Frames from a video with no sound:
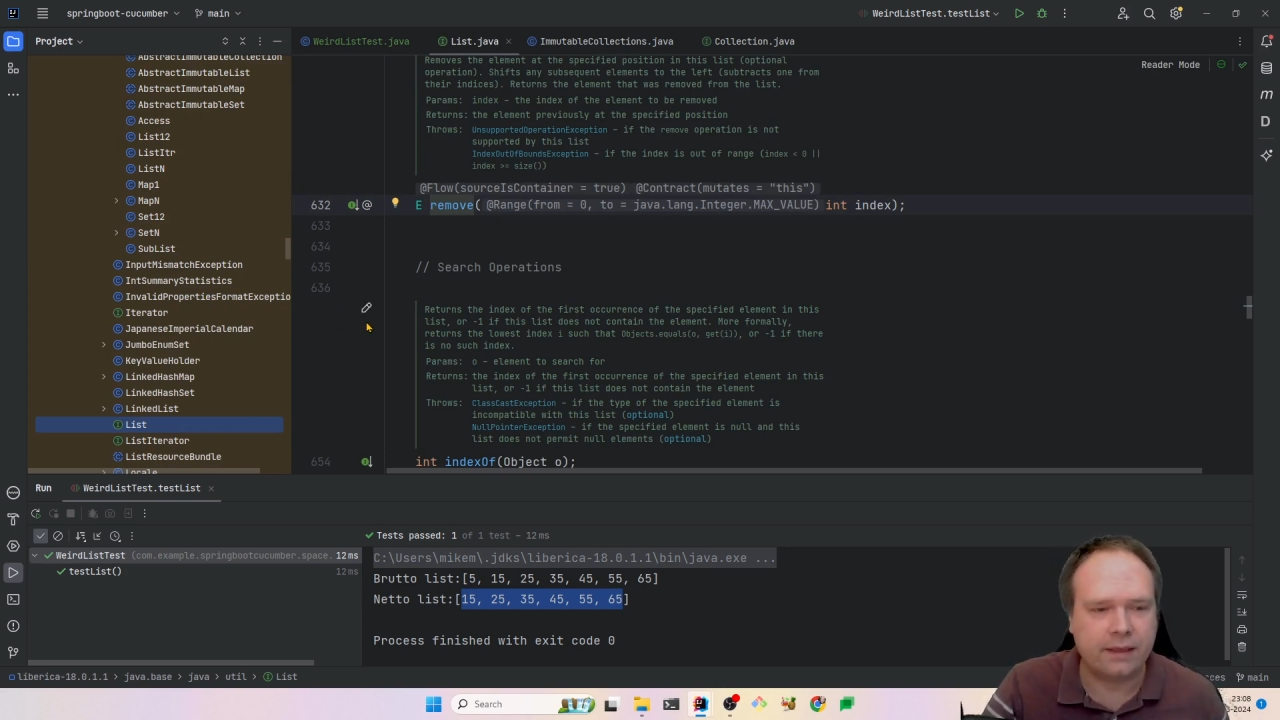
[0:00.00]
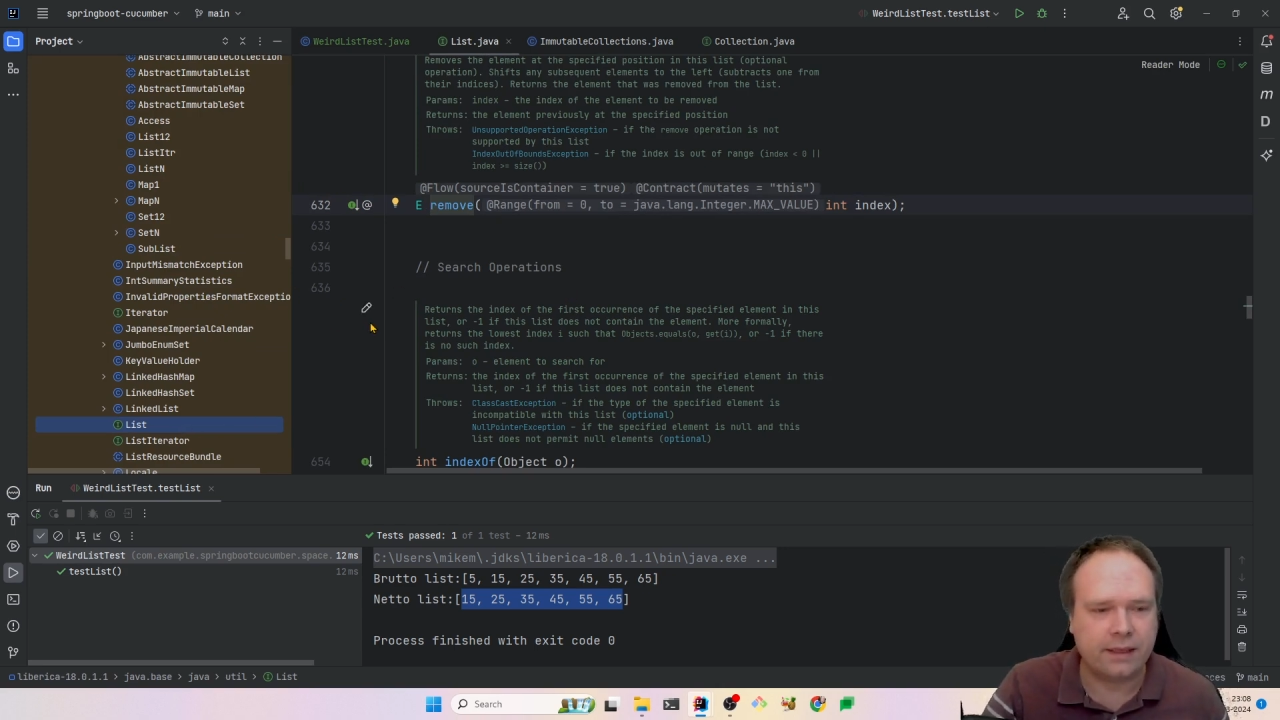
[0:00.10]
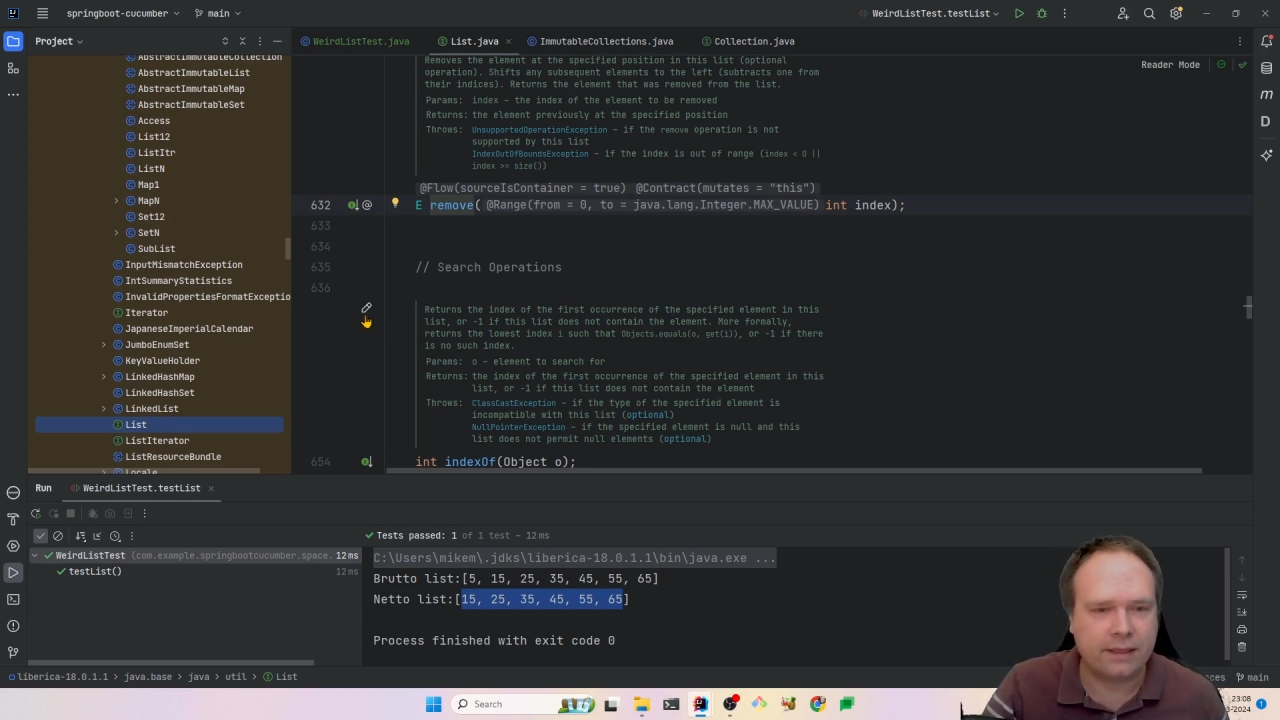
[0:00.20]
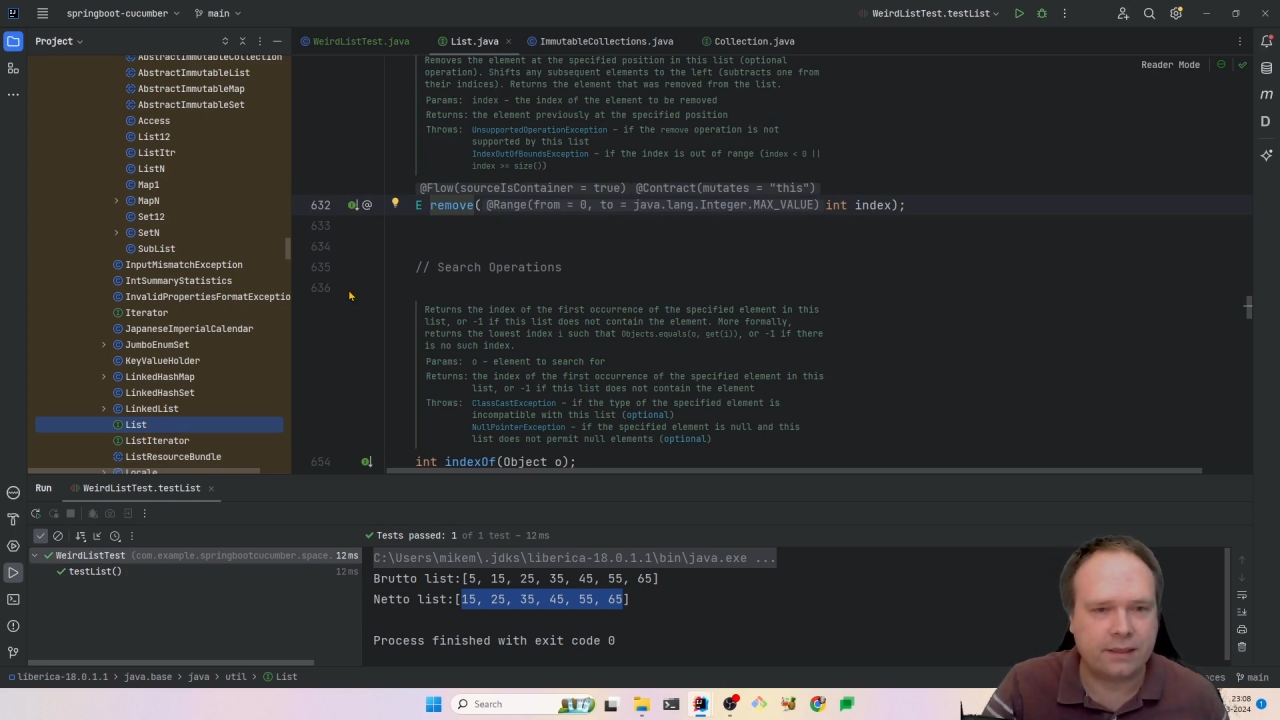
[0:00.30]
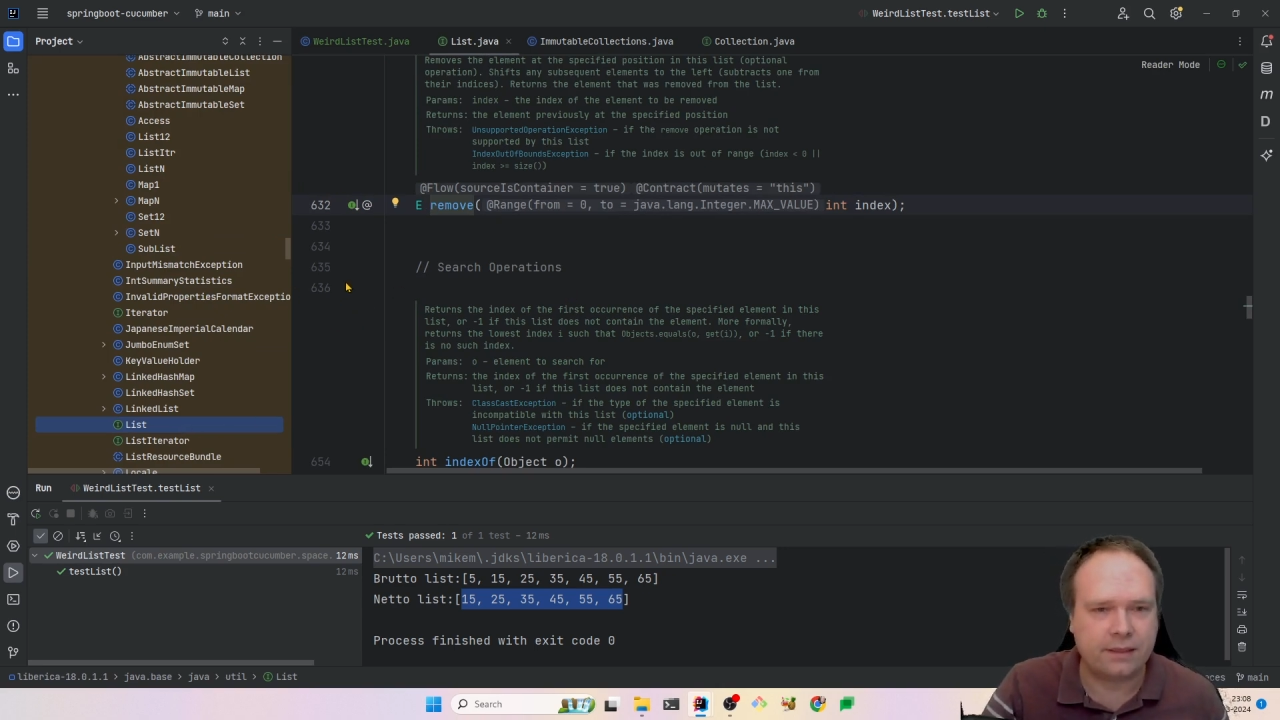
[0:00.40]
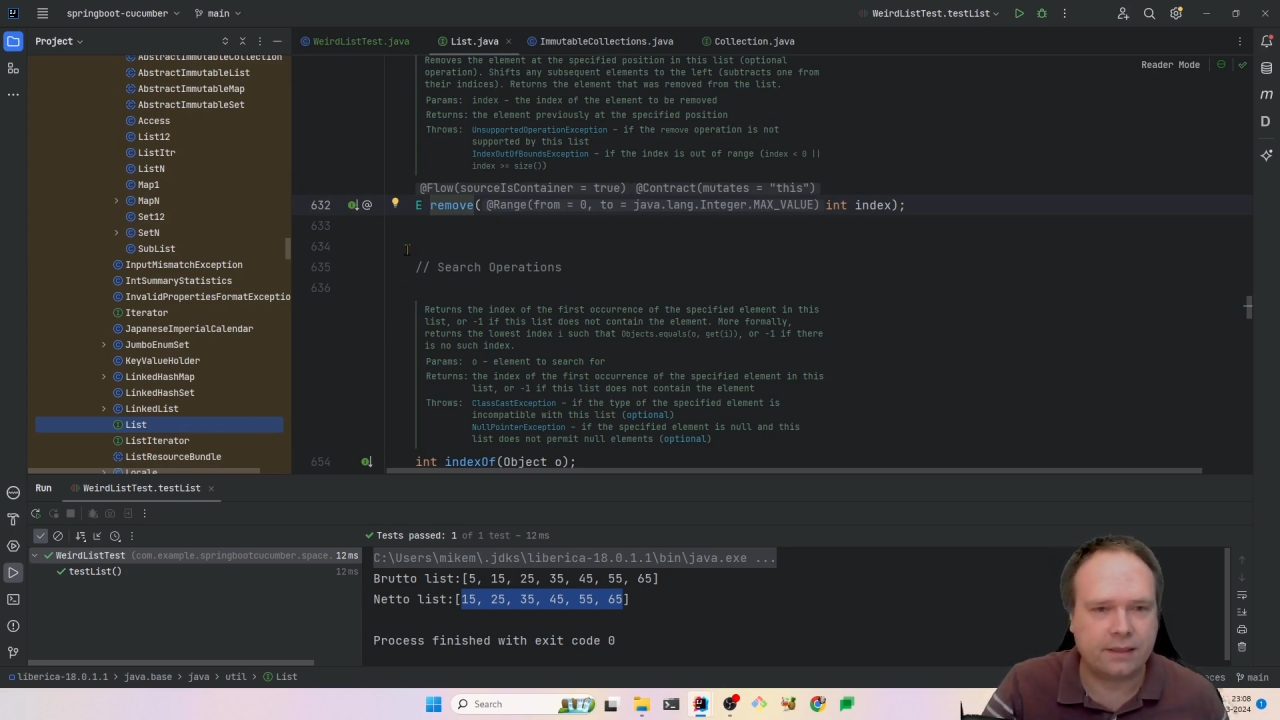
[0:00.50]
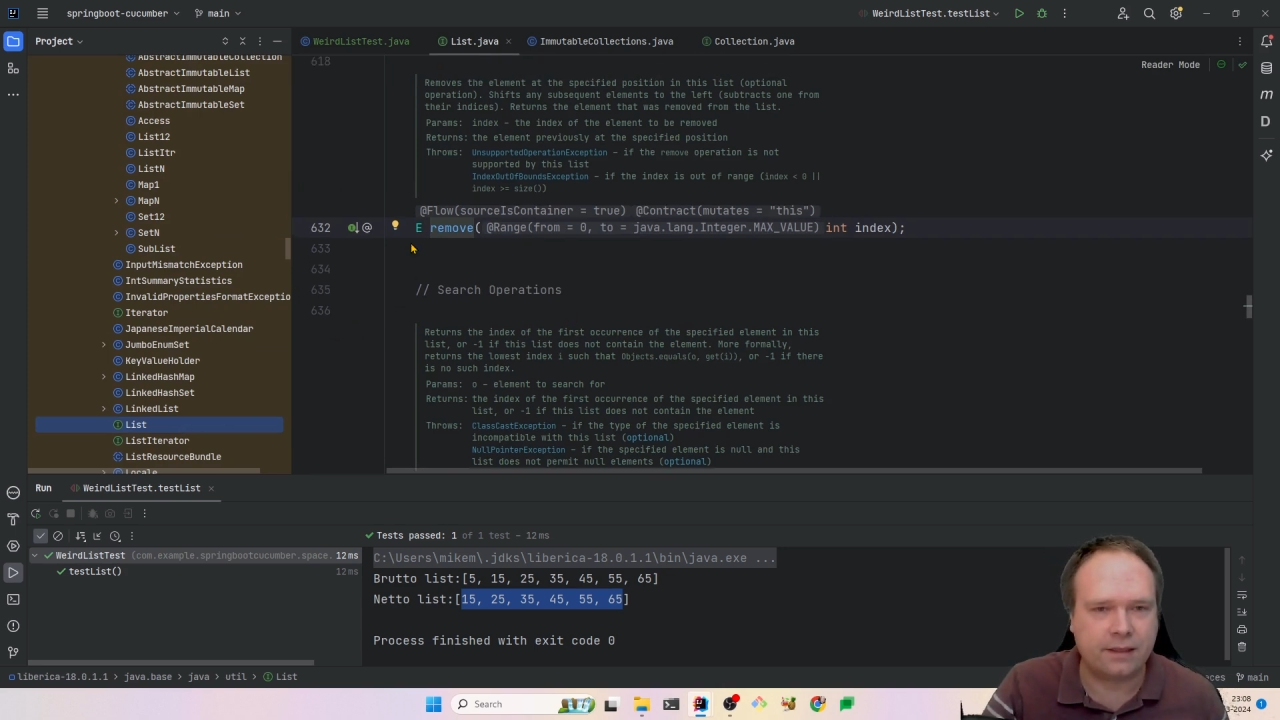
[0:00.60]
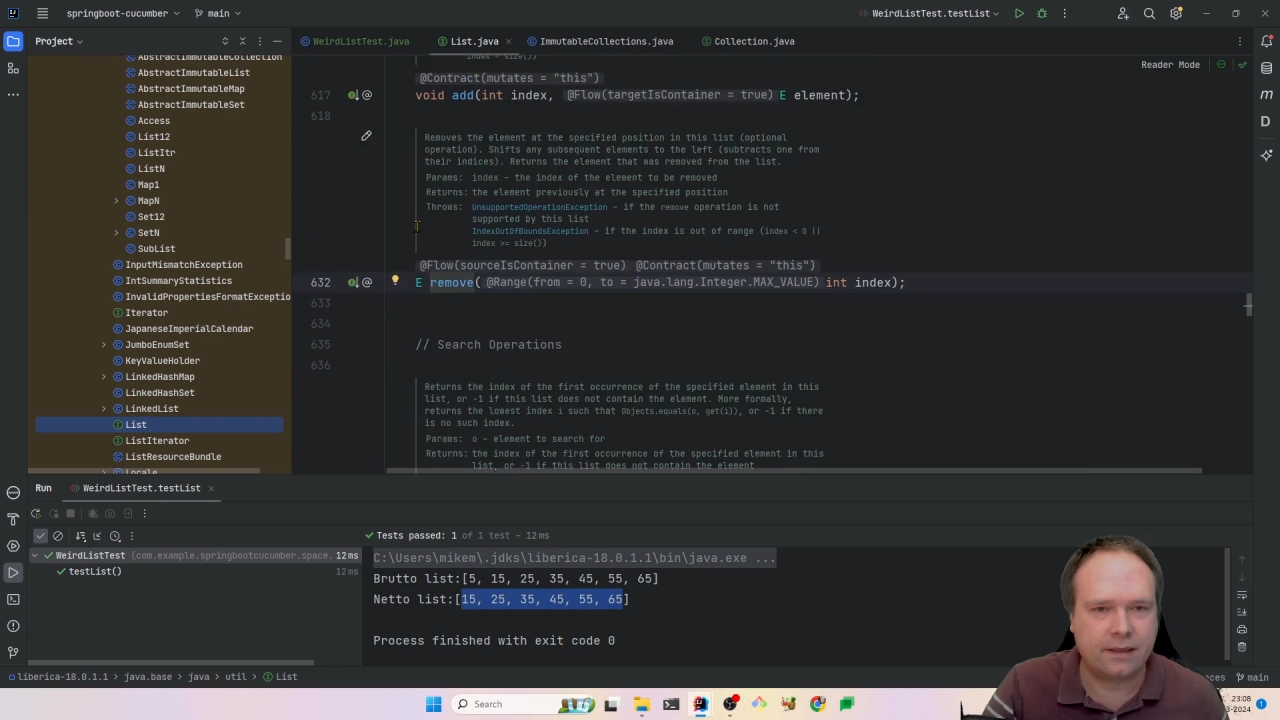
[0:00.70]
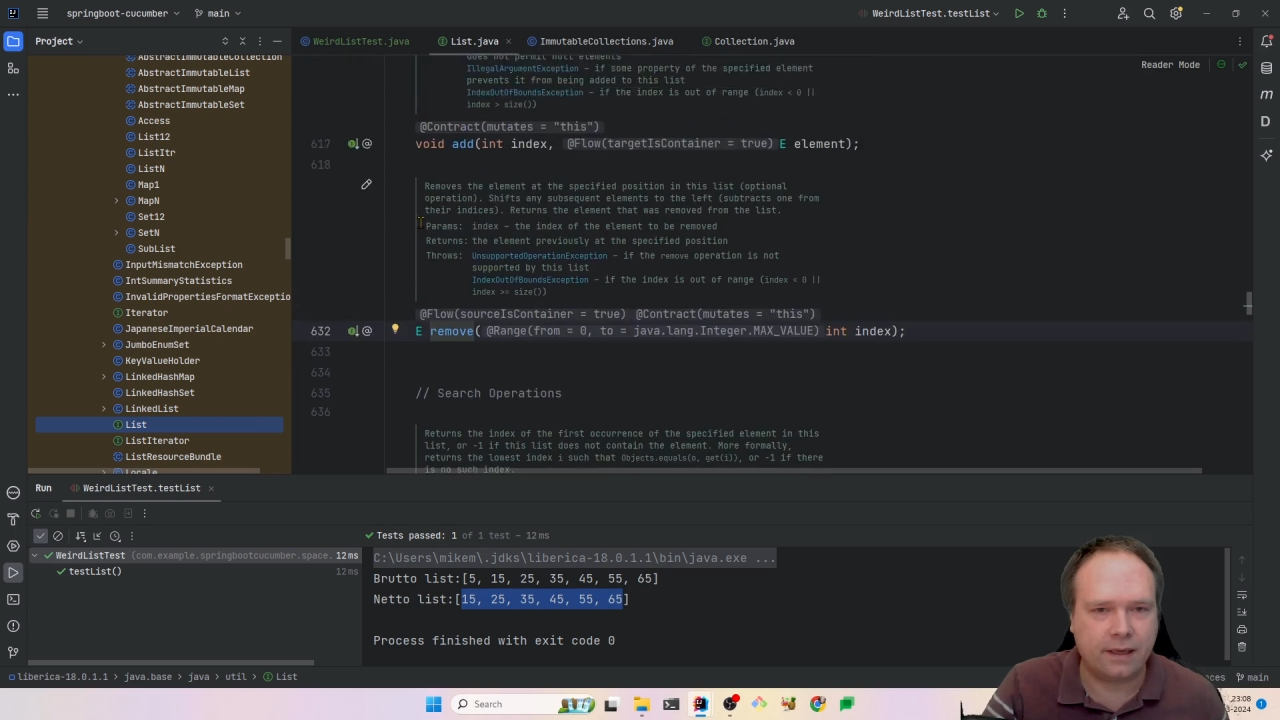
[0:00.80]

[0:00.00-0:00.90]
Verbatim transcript: list